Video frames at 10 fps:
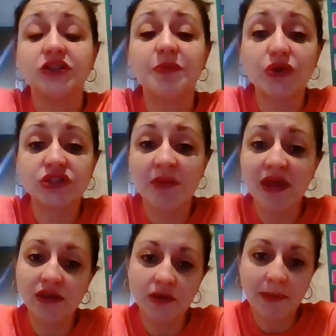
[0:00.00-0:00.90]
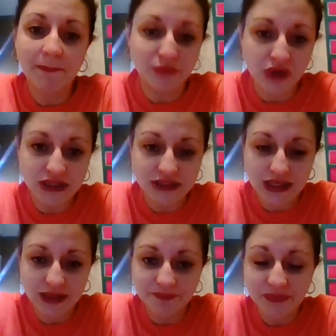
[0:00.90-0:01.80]
supposed to be a little bit
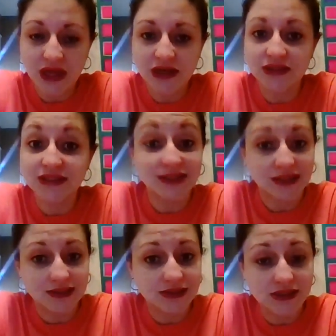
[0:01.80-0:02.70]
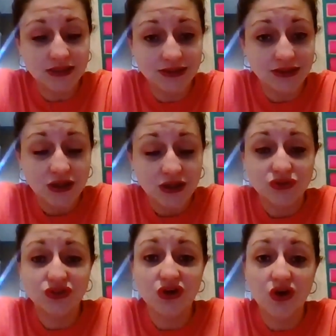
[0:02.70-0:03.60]
breezy and in the 60s.
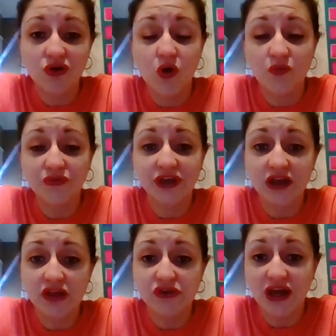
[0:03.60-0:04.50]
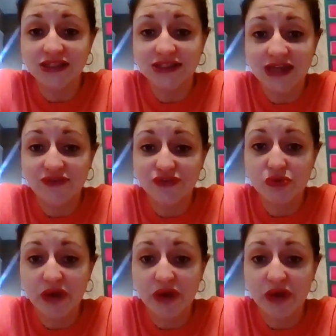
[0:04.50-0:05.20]
So hopefully another nice day for you